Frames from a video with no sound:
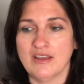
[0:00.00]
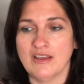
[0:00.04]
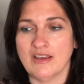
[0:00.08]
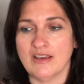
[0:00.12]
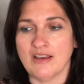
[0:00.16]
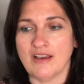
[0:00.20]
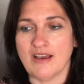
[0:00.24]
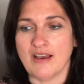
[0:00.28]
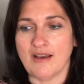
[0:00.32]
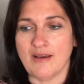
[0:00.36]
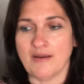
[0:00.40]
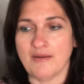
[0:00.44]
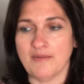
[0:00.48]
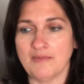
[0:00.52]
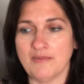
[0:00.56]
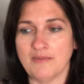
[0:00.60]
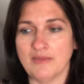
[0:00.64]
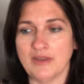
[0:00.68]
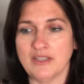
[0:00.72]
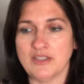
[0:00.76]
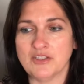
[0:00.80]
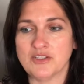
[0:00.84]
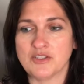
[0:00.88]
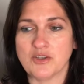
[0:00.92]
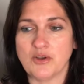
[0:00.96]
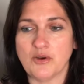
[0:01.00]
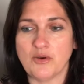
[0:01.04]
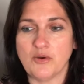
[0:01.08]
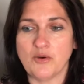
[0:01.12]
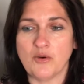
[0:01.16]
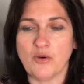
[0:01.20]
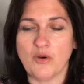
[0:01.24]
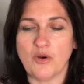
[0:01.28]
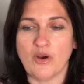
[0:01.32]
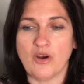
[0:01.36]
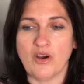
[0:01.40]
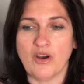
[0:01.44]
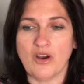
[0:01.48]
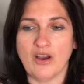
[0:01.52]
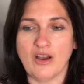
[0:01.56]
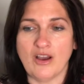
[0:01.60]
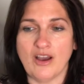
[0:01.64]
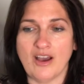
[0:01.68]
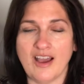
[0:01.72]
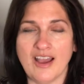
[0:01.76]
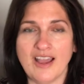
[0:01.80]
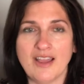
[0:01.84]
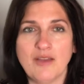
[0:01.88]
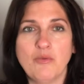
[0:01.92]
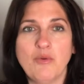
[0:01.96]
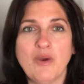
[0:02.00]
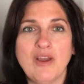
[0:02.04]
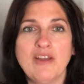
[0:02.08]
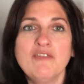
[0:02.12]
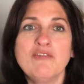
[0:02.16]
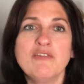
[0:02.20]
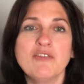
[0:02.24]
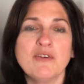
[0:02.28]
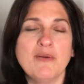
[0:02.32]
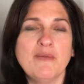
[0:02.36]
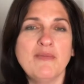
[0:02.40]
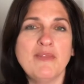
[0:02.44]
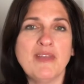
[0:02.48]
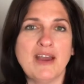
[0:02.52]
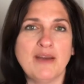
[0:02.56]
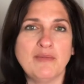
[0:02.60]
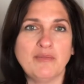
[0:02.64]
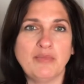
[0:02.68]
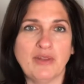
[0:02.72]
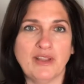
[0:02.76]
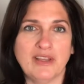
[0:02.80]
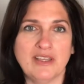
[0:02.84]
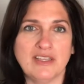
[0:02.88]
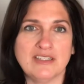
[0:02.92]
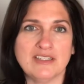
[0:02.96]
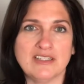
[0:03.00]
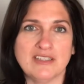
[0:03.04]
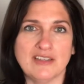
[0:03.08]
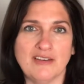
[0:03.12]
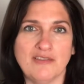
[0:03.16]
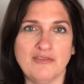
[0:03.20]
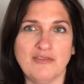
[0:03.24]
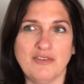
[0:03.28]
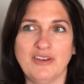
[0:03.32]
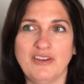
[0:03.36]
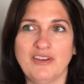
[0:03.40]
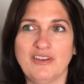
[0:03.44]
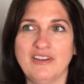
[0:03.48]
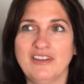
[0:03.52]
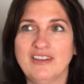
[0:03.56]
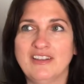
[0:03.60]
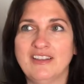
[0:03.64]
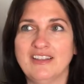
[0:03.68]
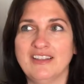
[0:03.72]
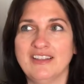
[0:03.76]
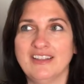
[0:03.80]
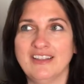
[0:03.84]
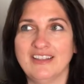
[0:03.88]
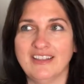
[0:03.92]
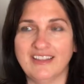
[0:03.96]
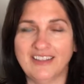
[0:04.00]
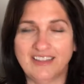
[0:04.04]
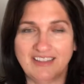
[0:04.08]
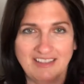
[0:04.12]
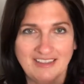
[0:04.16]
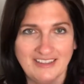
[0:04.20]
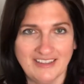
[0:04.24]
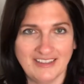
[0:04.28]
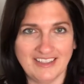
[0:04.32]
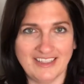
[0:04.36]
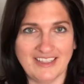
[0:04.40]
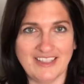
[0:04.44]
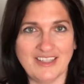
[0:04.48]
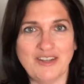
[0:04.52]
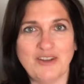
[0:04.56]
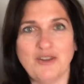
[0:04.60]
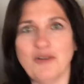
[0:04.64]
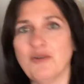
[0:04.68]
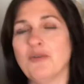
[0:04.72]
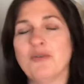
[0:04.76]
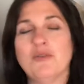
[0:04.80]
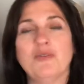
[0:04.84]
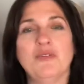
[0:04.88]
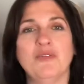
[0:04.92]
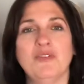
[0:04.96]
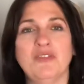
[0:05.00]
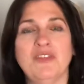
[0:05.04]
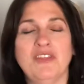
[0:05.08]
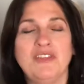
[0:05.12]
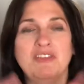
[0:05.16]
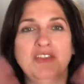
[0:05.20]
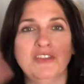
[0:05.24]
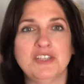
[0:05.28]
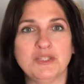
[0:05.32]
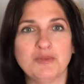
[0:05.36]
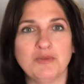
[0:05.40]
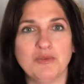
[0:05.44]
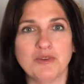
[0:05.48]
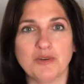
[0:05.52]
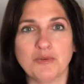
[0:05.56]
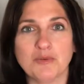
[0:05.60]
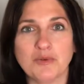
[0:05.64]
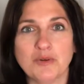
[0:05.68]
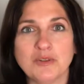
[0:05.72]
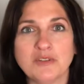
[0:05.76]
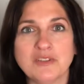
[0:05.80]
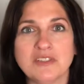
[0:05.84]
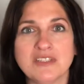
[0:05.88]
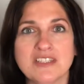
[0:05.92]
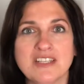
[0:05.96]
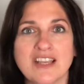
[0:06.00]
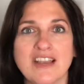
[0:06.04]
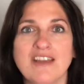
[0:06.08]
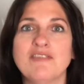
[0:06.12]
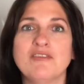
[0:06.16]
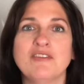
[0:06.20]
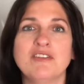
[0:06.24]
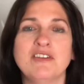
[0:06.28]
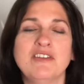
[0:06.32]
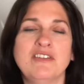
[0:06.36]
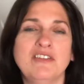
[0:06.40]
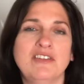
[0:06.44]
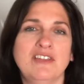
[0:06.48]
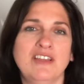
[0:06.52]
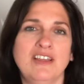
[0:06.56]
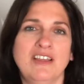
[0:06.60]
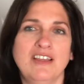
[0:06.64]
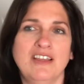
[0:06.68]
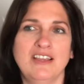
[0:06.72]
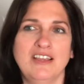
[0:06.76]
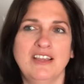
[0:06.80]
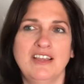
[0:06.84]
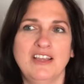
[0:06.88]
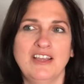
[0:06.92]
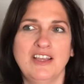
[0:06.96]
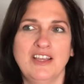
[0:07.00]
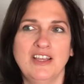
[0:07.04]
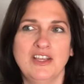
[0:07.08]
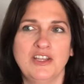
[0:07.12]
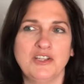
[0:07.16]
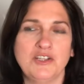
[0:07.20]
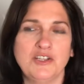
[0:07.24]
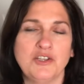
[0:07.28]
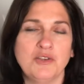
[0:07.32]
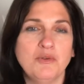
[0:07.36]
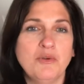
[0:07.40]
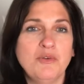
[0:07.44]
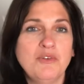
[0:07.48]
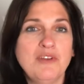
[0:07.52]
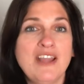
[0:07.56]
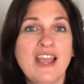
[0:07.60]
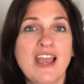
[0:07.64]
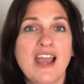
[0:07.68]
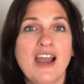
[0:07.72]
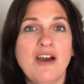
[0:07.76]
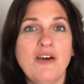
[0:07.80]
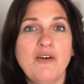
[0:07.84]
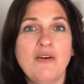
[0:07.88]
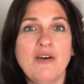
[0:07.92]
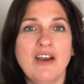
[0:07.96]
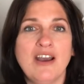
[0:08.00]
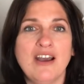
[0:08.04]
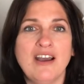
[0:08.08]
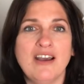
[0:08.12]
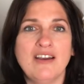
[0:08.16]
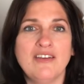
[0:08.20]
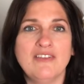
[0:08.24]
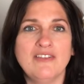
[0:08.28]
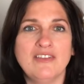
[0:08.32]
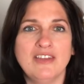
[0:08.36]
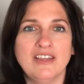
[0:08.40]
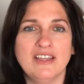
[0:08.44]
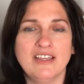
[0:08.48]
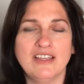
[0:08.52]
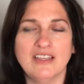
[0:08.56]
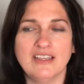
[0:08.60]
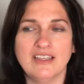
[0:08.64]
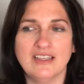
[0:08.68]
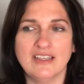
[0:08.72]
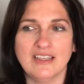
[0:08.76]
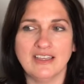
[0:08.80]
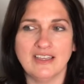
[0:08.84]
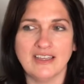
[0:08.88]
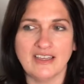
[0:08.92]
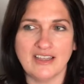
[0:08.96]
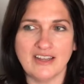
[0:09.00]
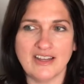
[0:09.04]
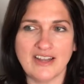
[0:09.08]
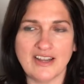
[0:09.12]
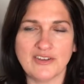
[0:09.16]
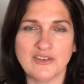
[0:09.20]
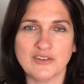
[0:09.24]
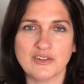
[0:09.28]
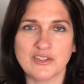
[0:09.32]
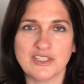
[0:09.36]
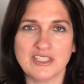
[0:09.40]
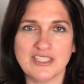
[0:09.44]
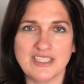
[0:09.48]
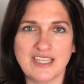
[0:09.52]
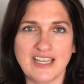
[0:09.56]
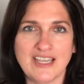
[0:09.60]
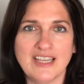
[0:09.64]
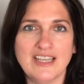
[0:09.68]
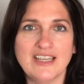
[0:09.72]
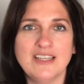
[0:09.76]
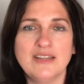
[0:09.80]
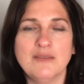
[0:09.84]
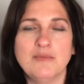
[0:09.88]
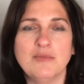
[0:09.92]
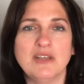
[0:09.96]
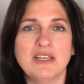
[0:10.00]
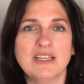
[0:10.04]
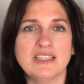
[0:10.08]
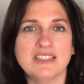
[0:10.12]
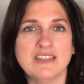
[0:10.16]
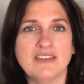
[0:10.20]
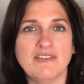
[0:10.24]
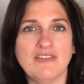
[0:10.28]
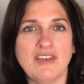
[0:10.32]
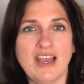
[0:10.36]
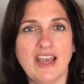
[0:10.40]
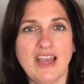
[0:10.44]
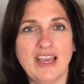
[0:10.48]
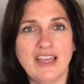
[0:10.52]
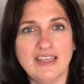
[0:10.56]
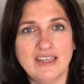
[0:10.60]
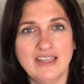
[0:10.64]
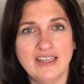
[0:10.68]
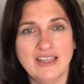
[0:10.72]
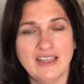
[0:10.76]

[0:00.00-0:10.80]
Um, and so I went from that place of, you know, the, the spirit world is everything to now having an understanding because I've had